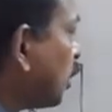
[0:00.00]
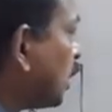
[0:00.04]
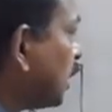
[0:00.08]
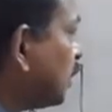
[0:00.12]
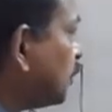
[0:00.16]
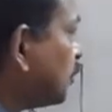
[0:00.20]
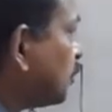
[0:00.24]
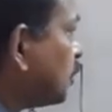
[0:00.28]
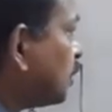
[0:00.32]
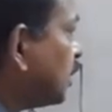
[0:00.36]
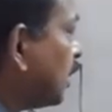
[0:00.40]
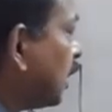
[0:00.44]

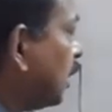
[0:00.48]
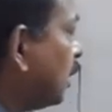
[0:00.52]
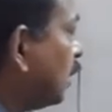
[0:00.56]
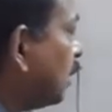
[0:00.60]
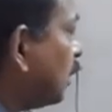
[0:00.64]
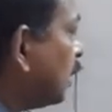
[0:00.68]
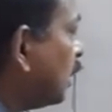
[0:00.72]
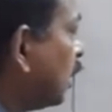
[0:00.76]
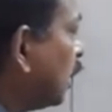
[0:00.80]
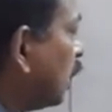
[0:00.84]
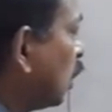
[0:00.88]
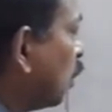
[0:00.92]
potential
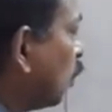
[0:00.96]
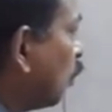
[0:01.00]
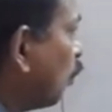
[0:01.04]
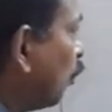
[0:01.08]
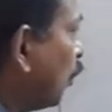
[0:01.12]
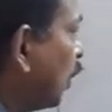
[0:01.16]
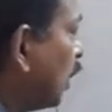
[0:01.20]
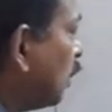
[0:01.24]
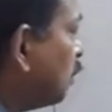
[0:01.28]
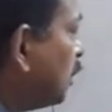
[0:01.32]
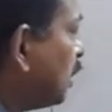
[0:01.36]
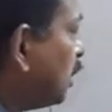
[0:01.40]

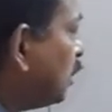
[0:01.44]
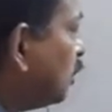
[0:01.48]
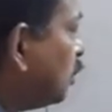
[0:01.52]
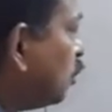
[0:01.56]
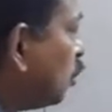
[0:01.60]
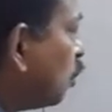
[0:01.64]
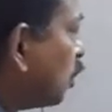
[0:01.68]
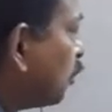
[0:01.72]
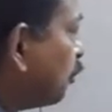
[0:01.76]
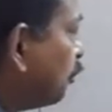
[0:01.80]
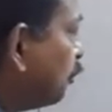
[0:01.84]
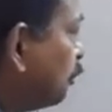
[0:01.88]
will be
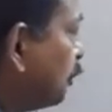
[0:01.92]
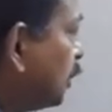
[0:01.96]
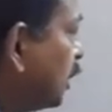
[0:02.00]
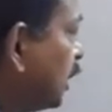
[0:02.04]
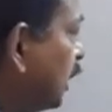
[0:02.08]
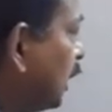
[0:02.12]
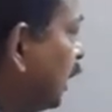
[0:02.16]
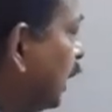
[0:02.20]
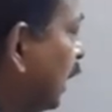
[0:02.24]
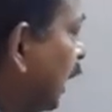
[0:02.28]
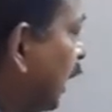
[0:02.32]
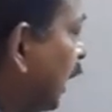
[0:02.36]
your
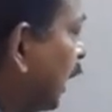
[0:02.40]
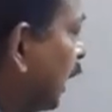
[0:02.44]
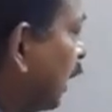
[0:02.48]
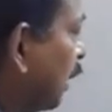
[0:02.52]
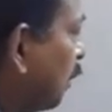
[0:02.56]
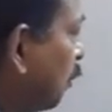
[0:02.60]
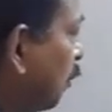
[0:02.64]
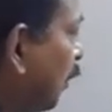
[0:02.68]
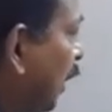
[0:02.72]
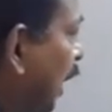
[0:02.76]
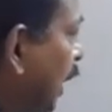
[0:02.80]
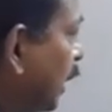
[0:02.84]

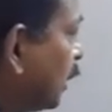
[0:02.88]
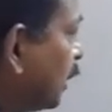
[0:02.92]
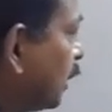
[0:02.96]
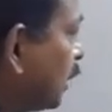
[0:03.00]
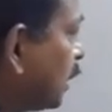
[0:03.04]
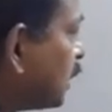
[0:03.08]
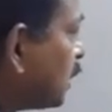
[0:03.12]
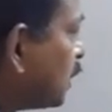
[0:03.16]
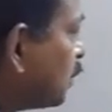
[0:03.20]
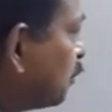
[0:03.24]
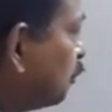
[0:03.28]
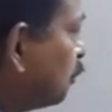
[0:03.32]
VA
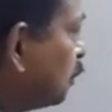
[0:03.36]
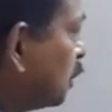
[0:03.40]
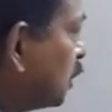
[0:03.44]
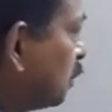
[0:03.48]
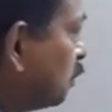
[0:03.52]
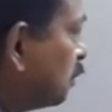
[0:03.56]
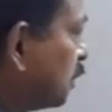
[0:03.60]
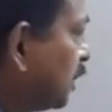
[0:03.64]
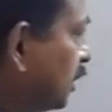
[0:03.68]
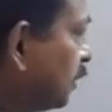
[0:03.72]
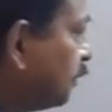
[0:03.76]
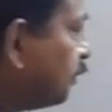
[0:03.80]
minus
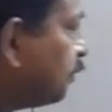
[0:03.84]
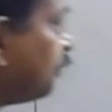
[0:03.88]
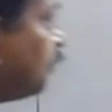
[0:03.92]
VB.